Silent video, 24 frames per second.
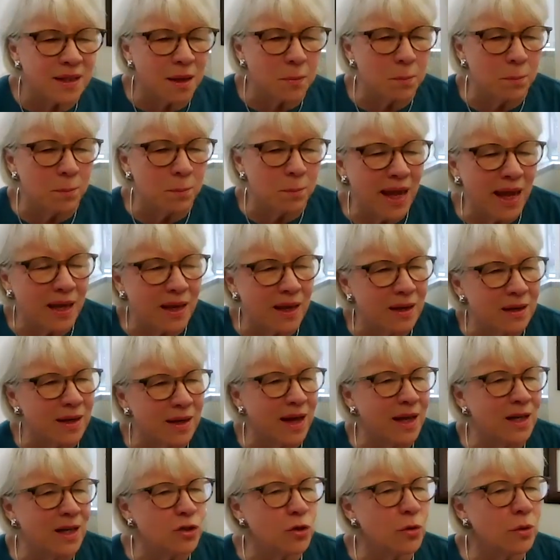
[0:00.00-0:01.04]
that make it
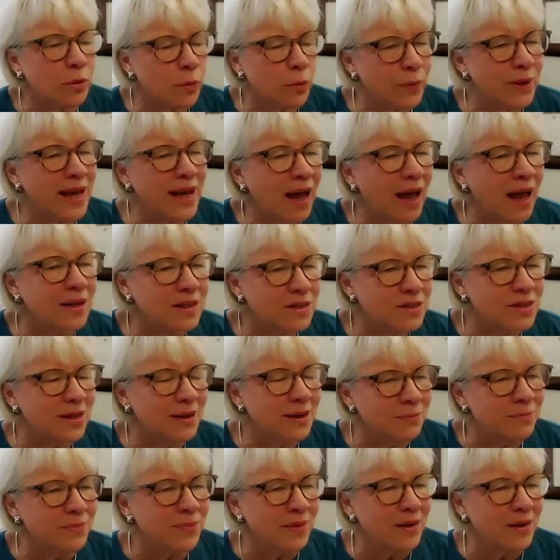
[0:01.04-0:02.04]
into a reality,